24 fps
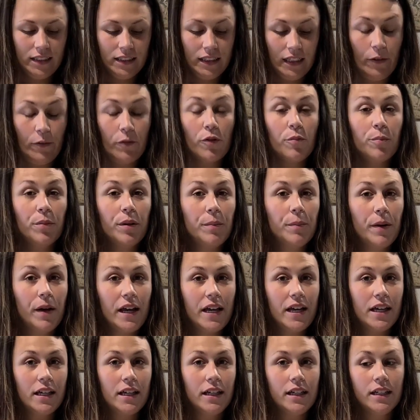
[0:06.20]
Today we're going to be
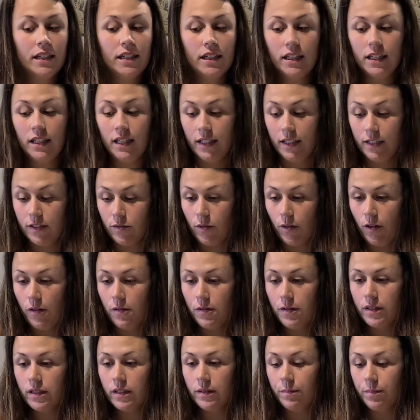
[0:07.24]
making yeast
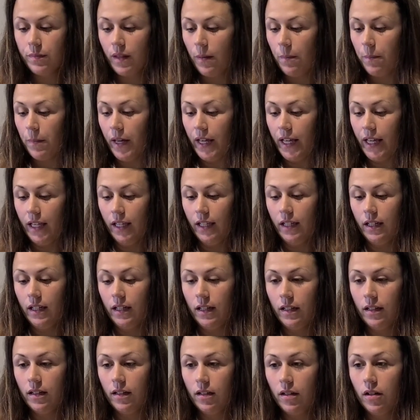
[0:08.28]
rolls. I'm making
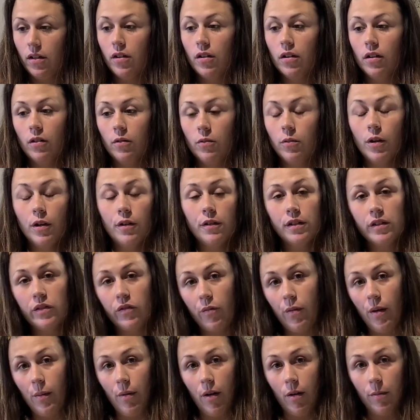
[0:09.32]
rolls for
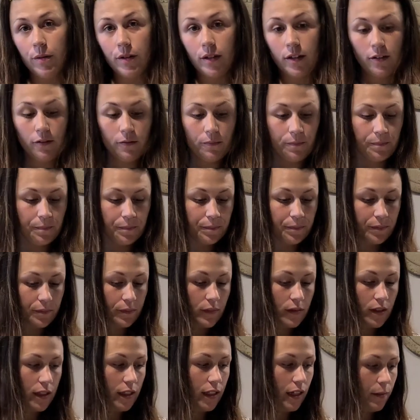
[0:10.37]
my barbecue
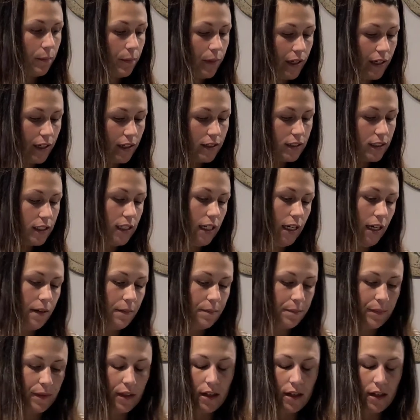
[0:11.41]
that I'm making today.